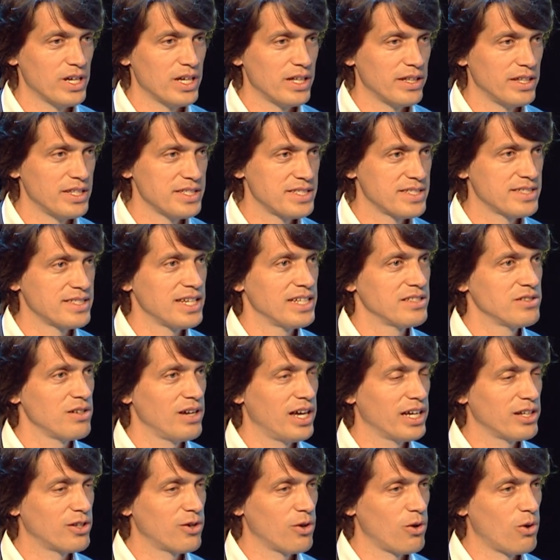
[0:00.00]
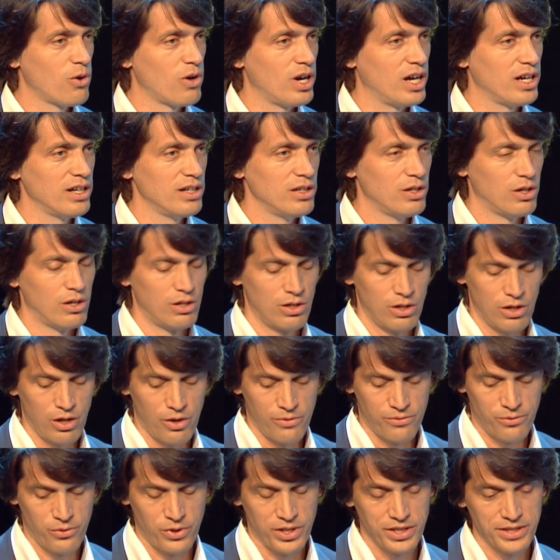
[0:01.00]
this satellite LoRa
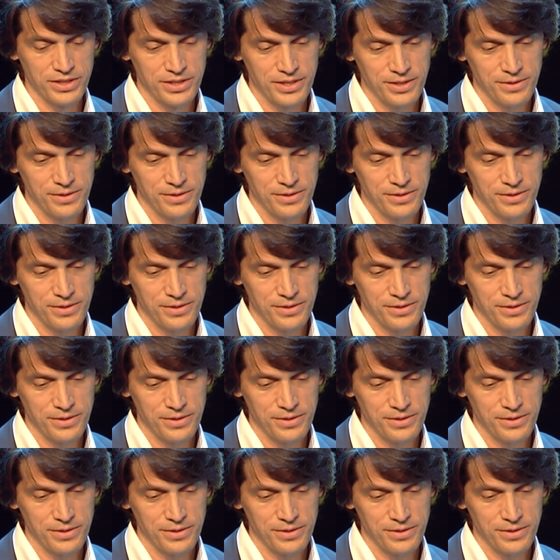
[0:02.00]
offerings.